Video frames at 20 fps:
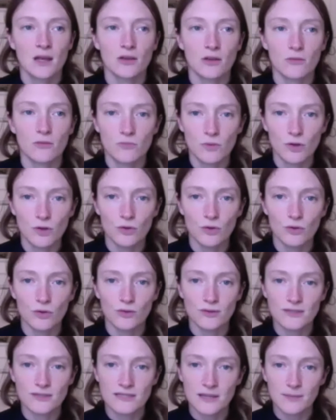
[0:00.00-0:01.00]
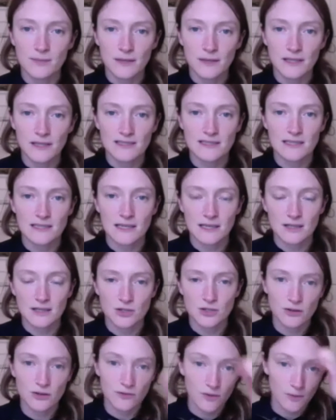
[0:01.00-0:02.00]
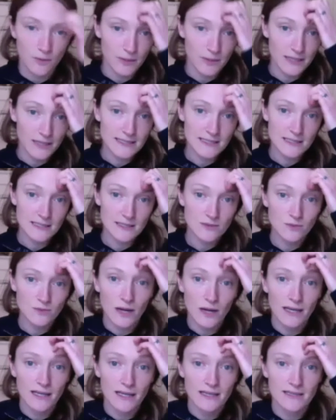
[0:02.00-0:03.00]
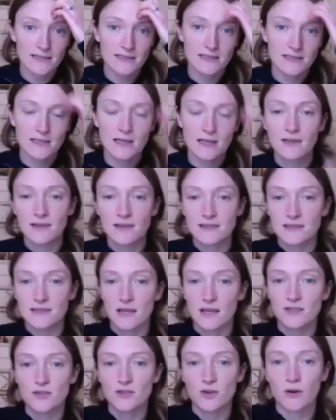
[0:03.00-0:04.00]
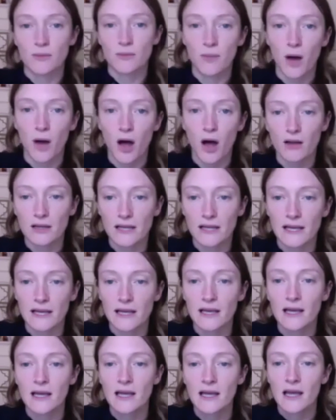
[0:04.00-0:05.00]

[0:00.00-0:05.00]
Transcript: you typically see it in two different places. One is the Sanskrit Pali,